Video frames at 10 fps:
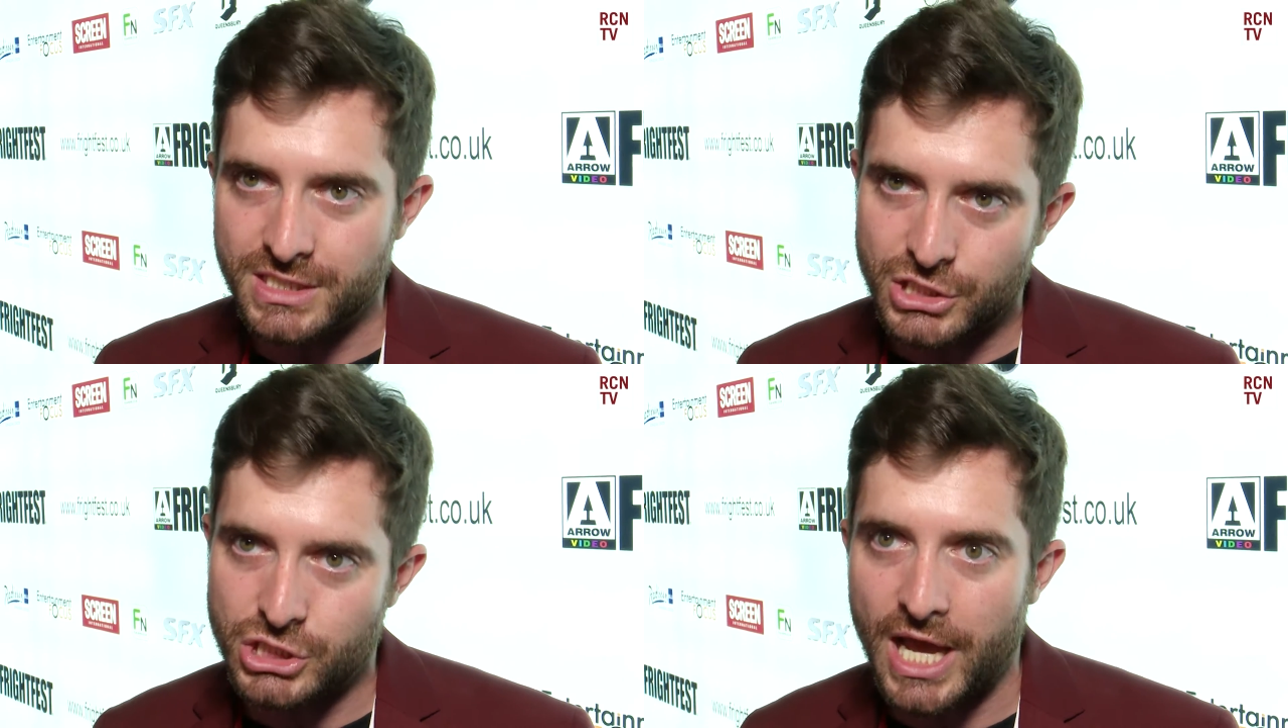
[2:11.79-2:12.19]

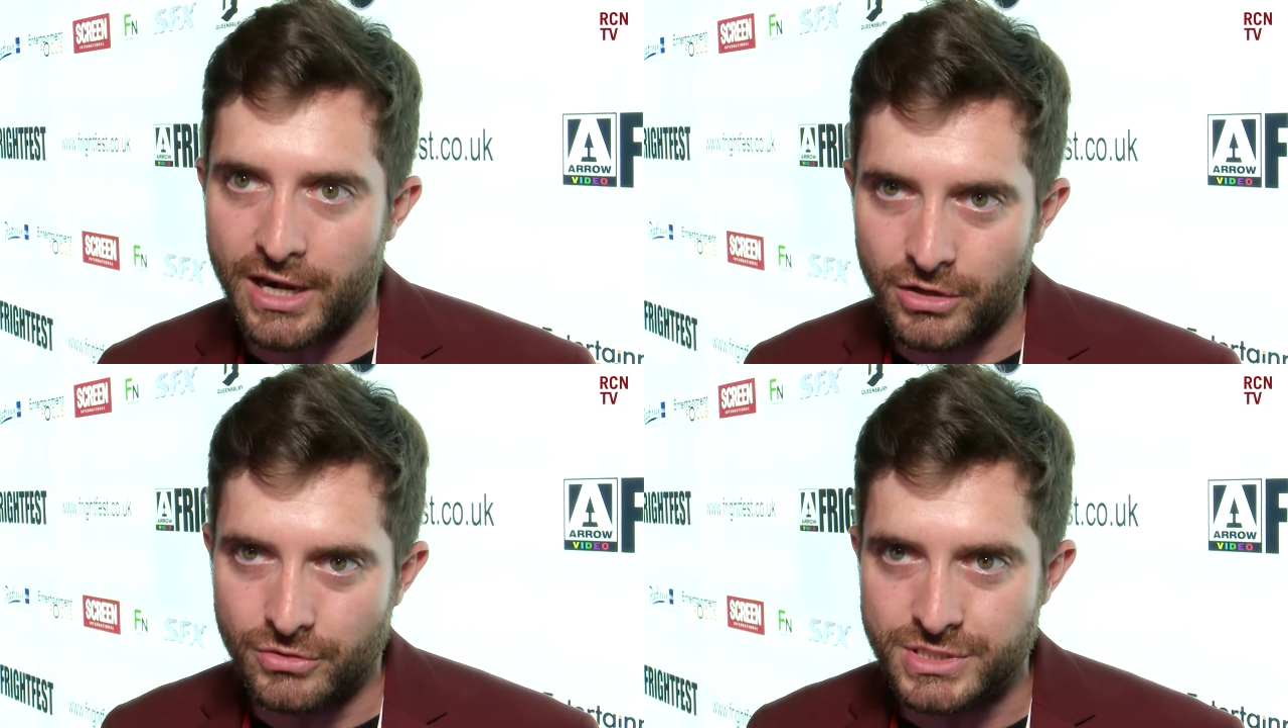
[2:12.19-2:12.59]
in the
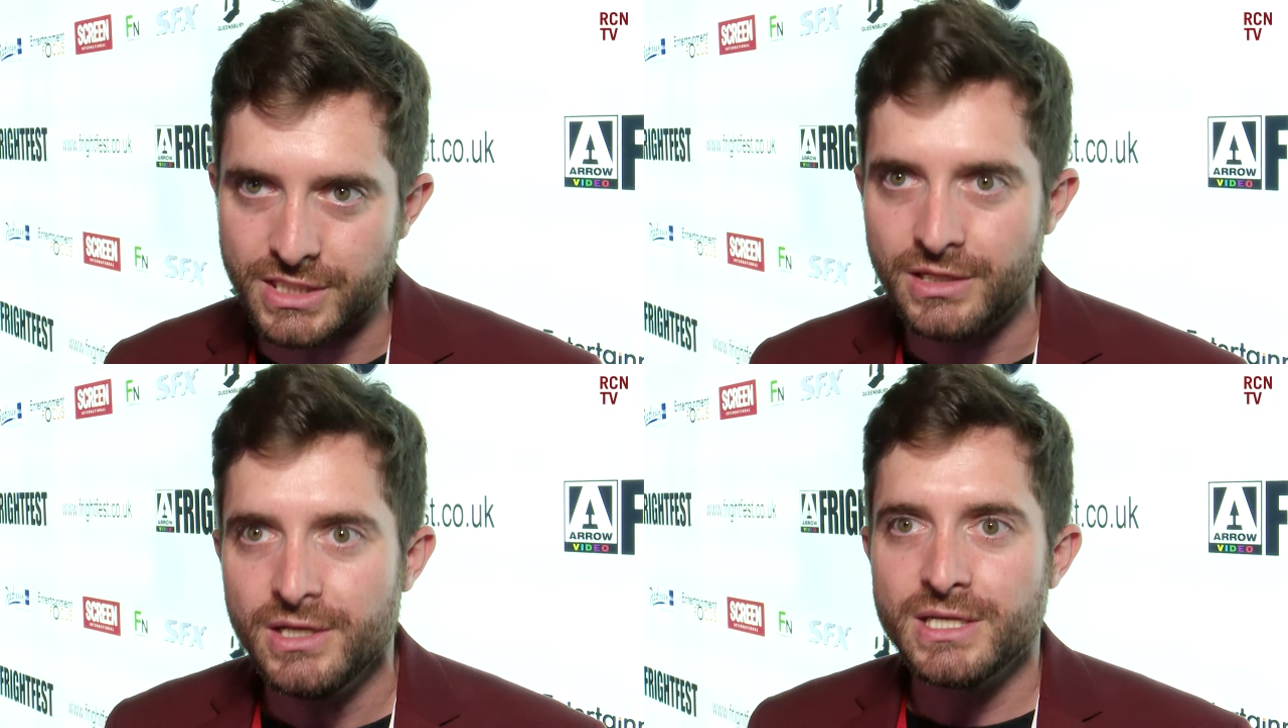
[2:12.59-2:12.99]
shadows
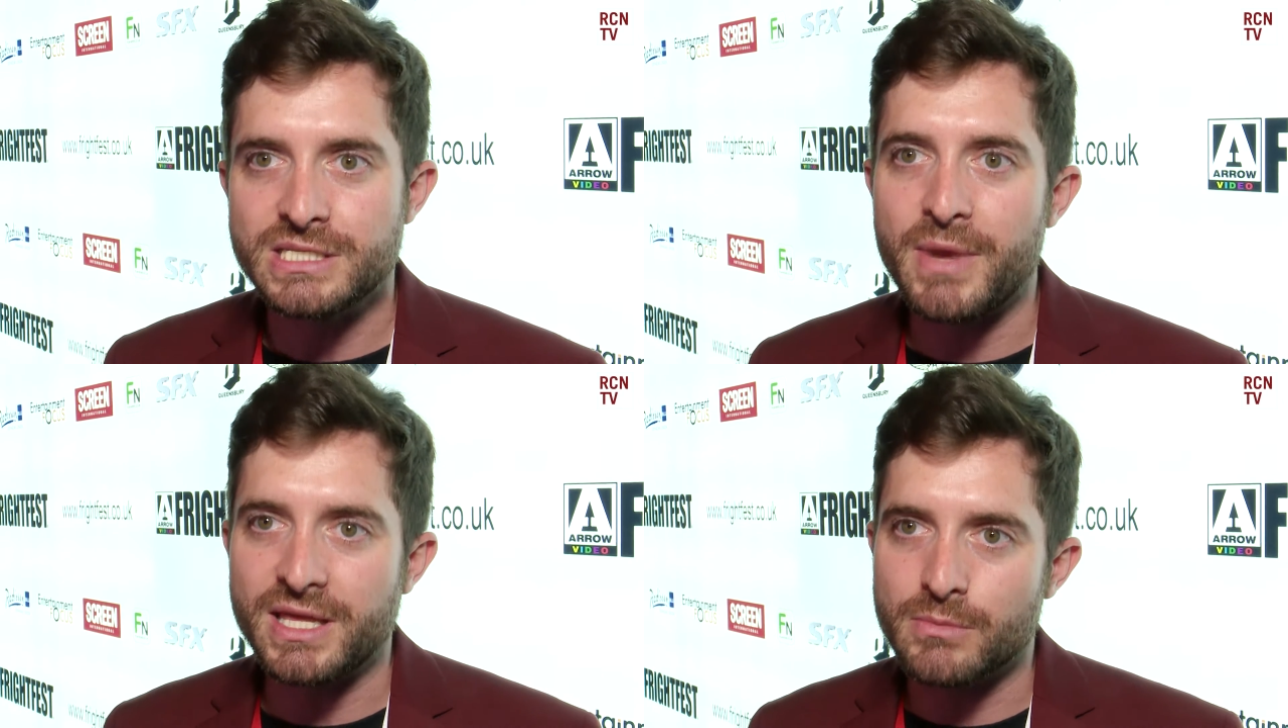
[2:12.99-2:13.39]
and
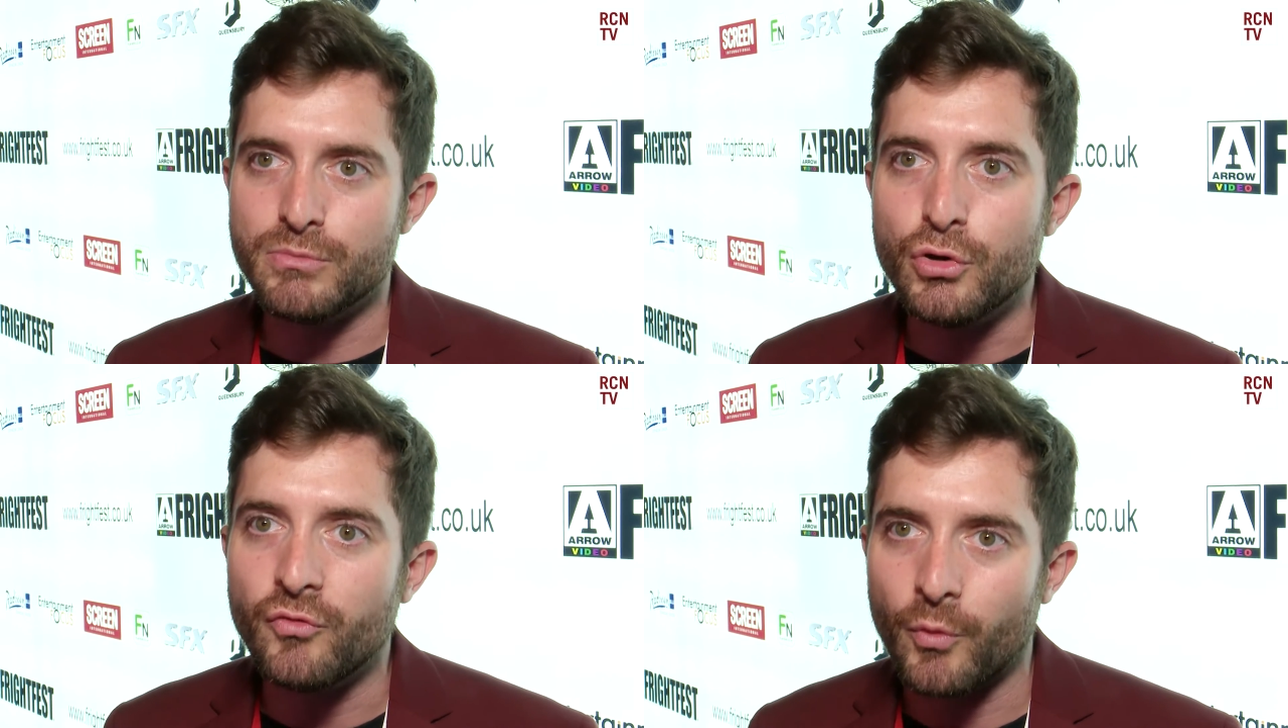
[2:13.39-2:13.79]
to make
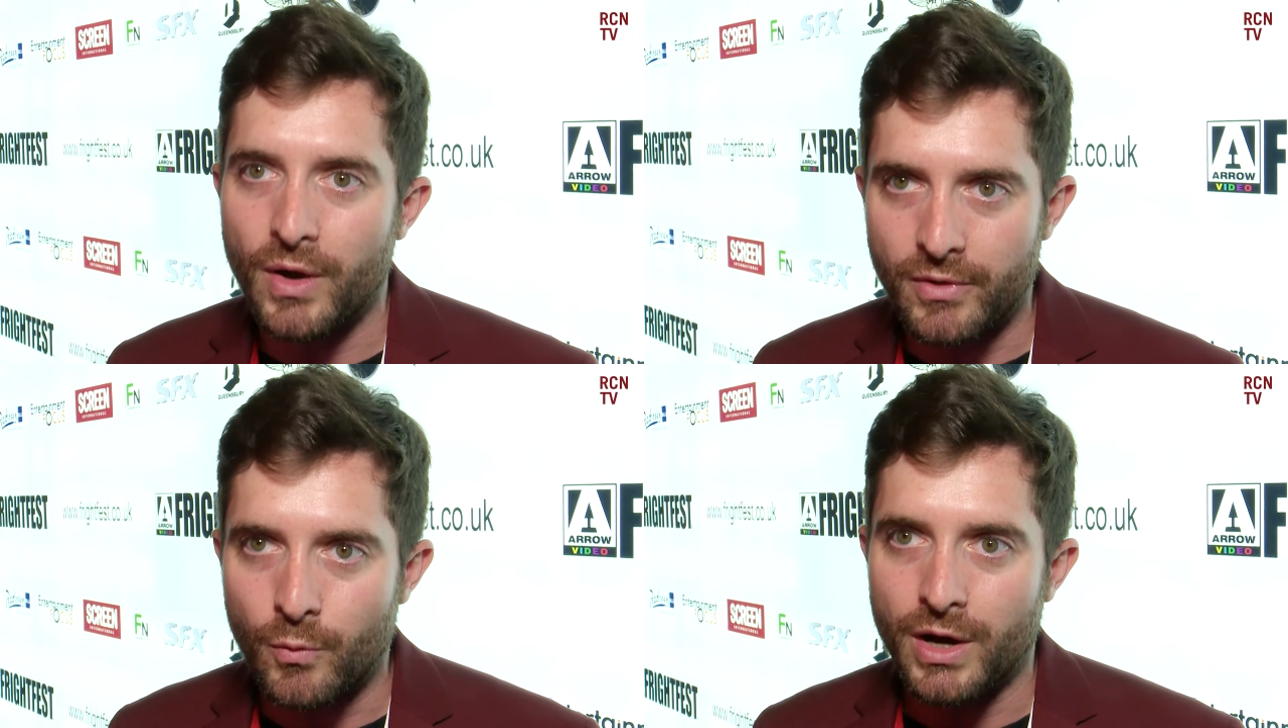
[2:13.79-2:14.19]
them move the
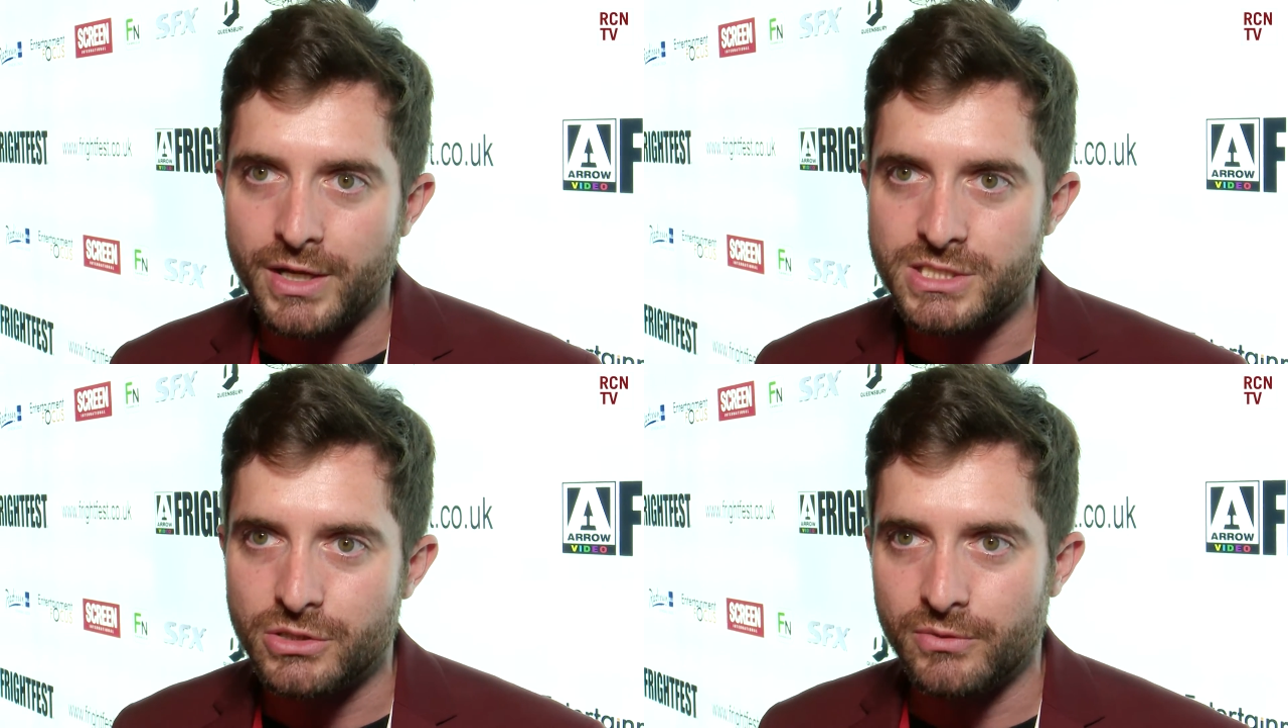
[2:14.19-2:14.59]
way we wanted to.